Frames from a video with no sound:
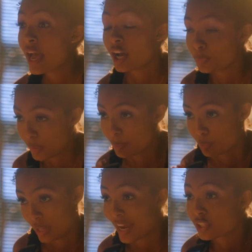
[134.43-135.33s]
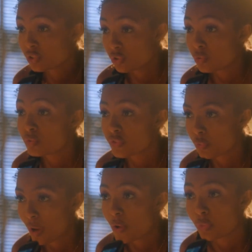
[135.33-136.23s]
helping black students
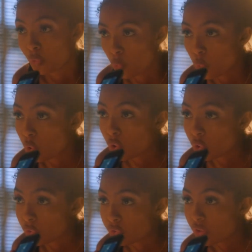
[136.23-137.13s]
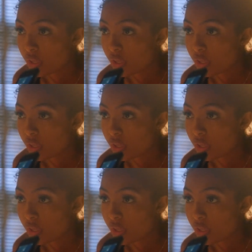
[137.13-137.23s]
around the world